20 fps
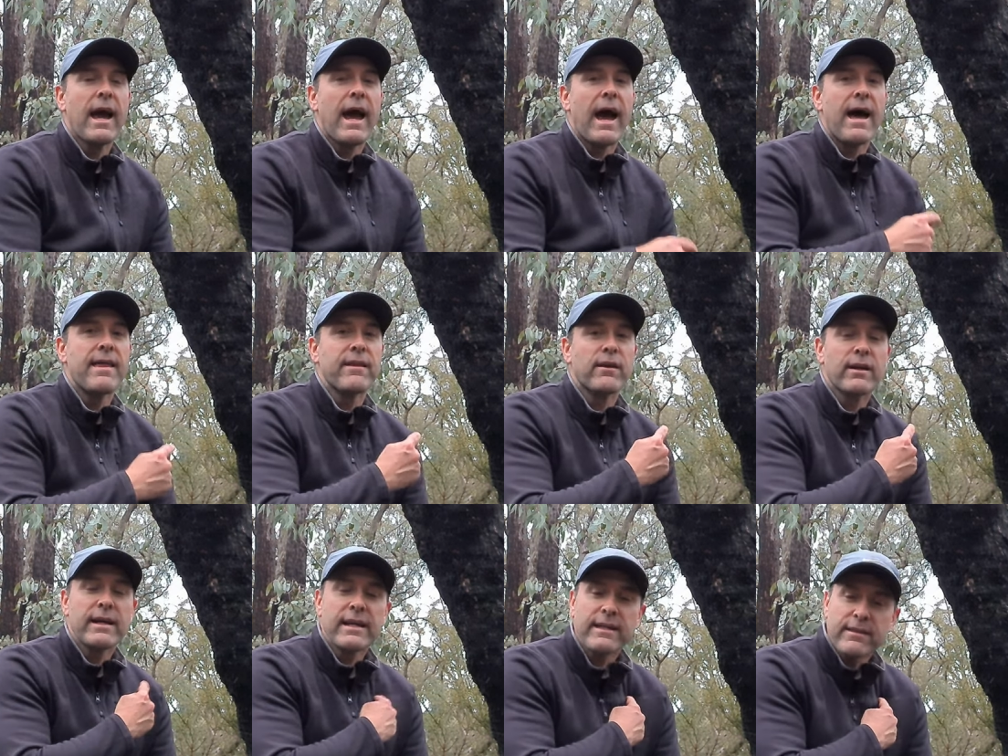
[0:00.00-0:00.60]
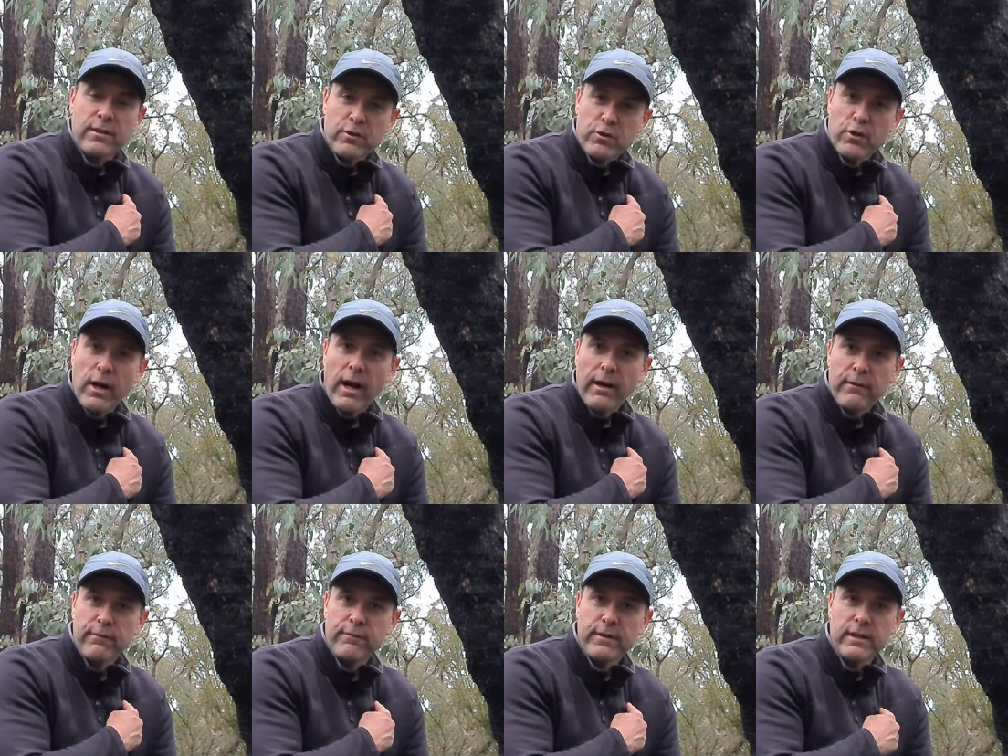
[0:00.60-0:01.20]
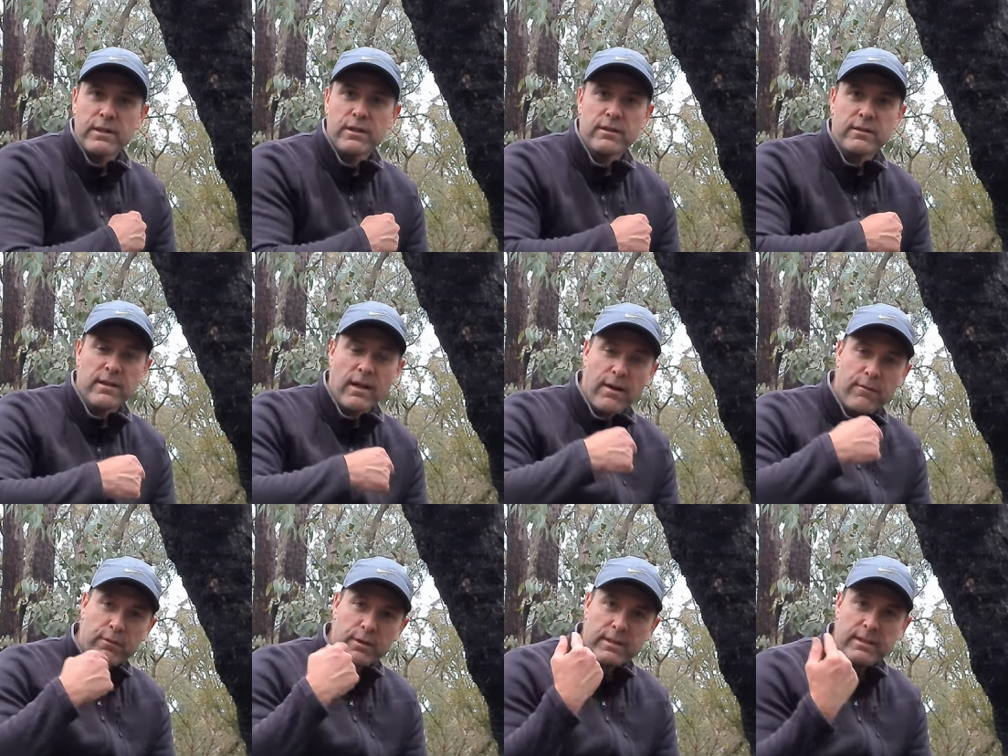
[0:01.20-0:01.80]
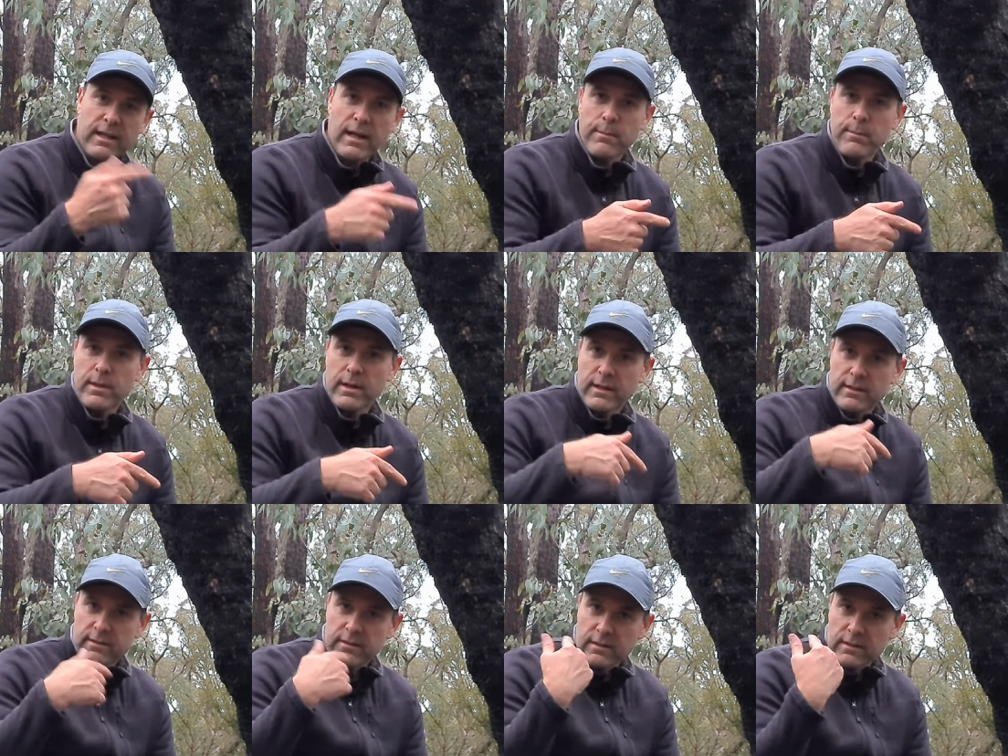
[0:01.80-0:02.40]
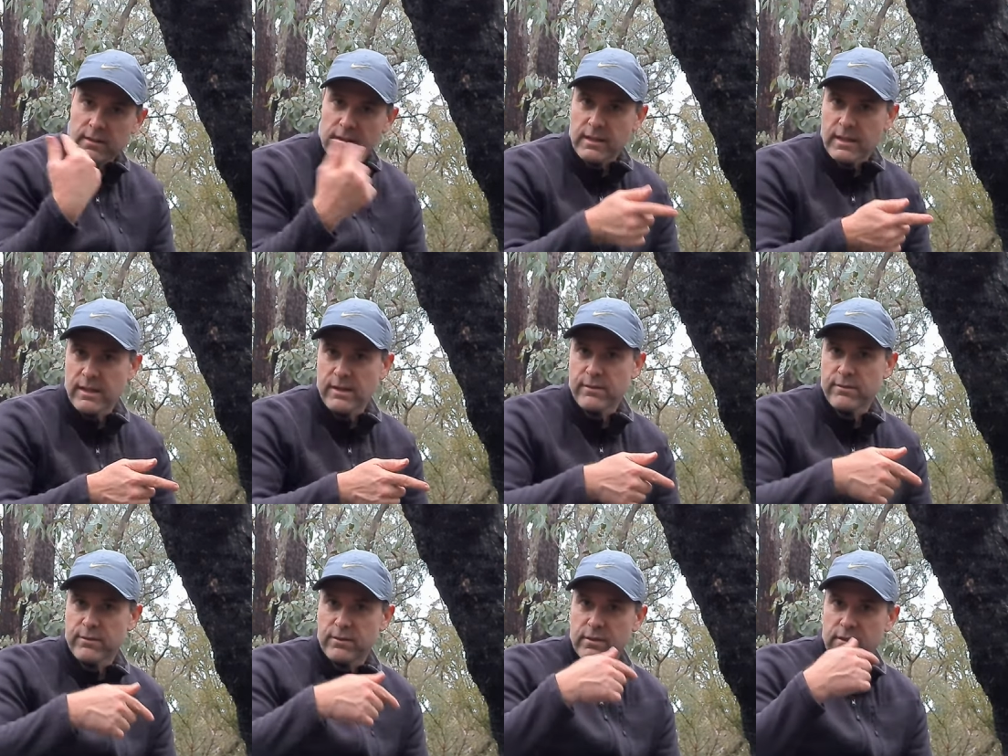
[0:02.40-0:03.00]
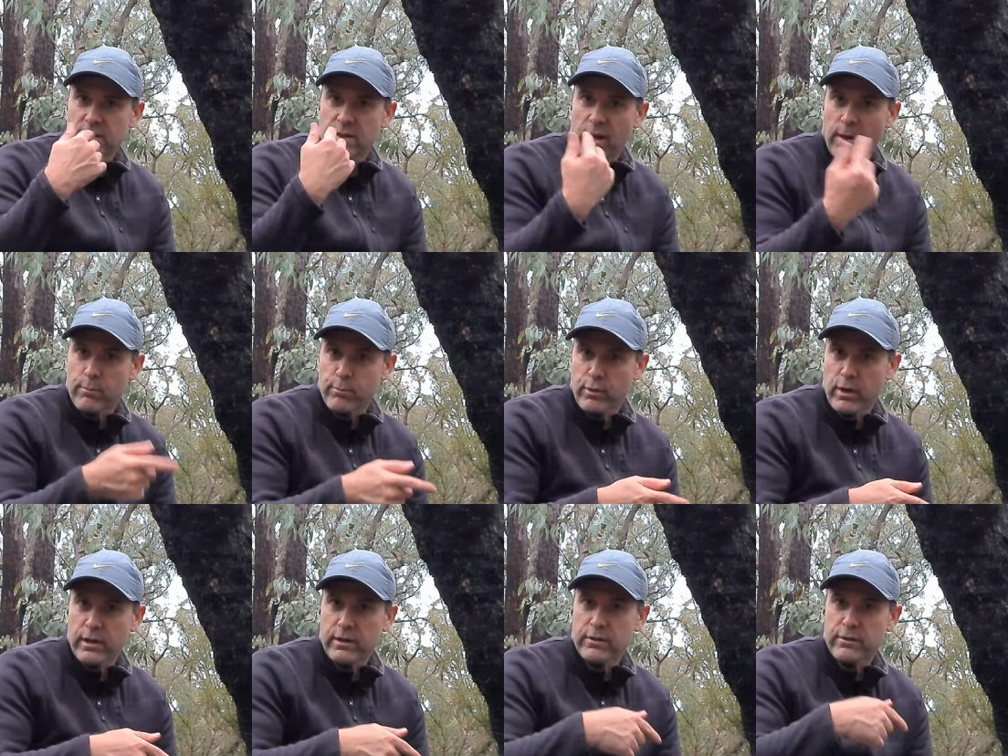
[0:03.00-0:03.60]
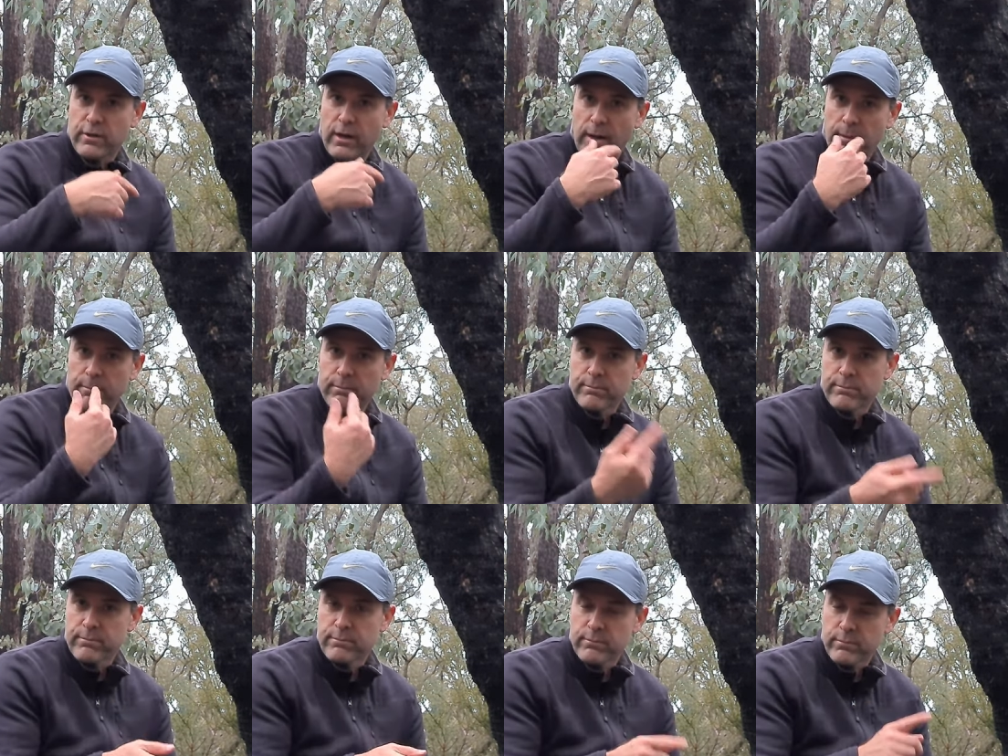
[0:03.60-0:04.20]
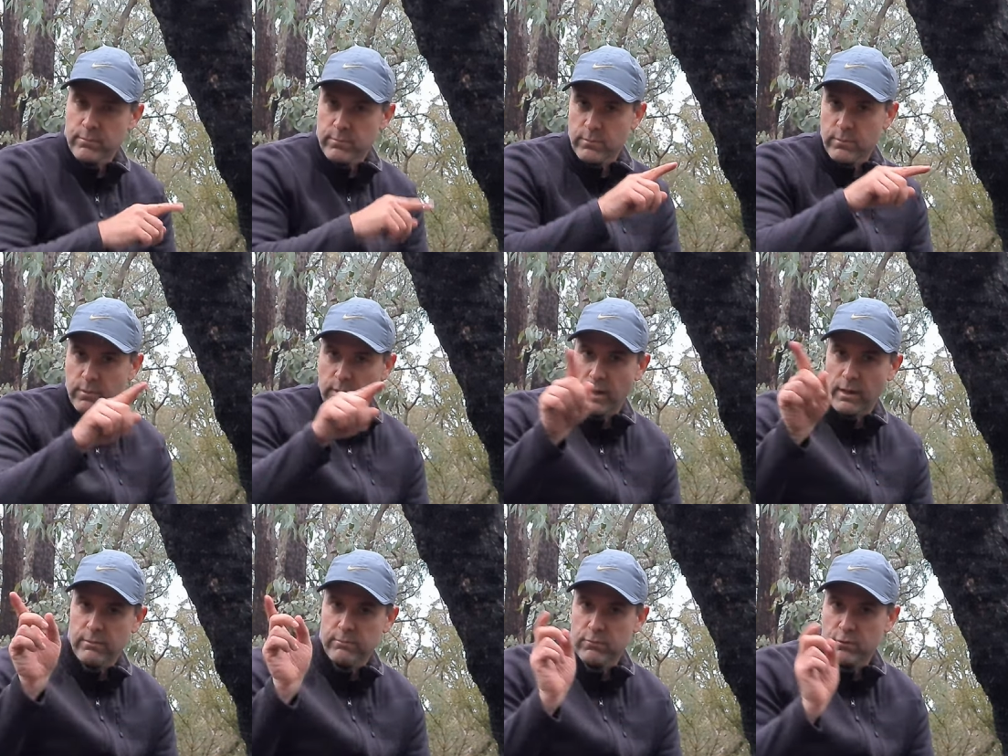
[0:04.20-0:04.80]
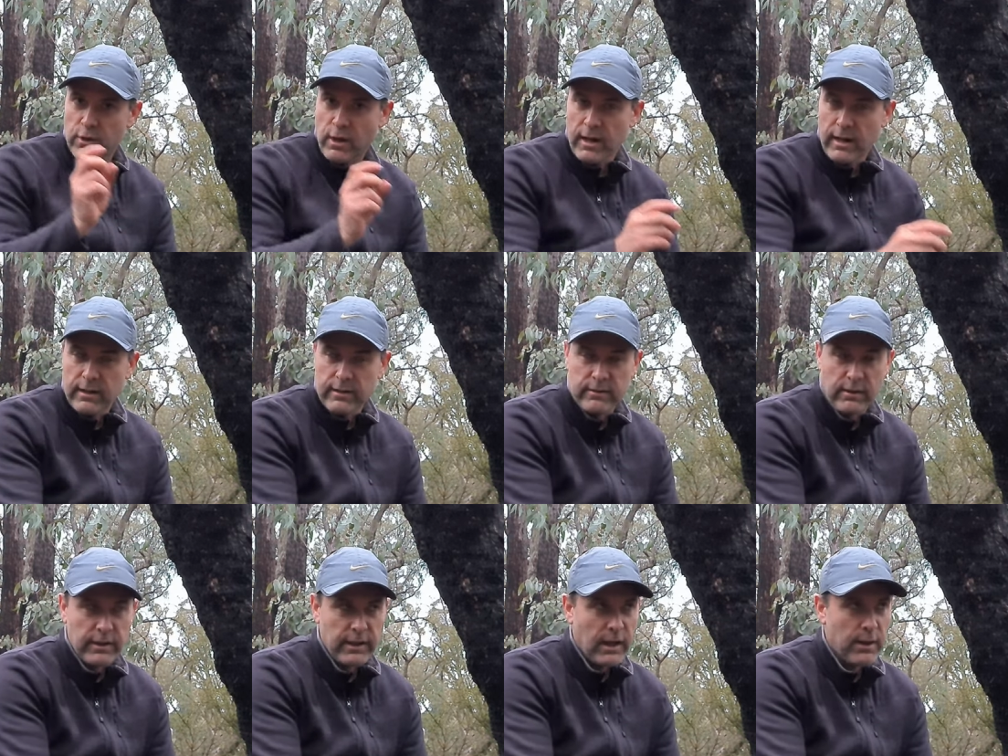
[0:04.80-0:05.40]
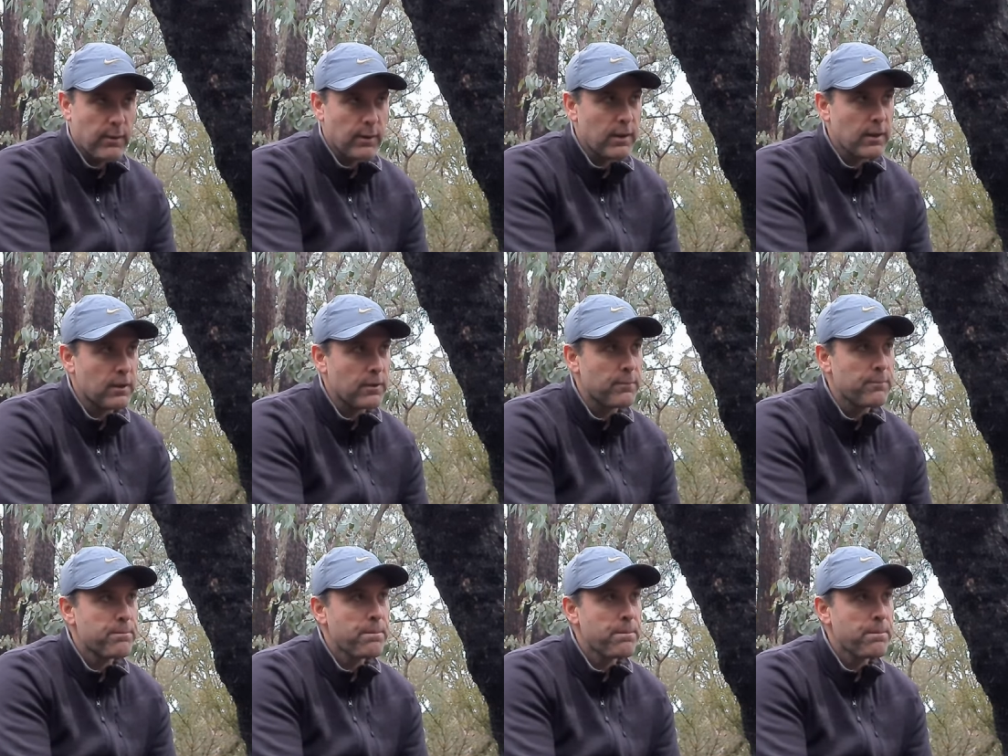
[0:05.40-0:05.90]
And then I hit the track feature. So every 10 minutes, it leaves a breadcrumb, you know, trail as I go along.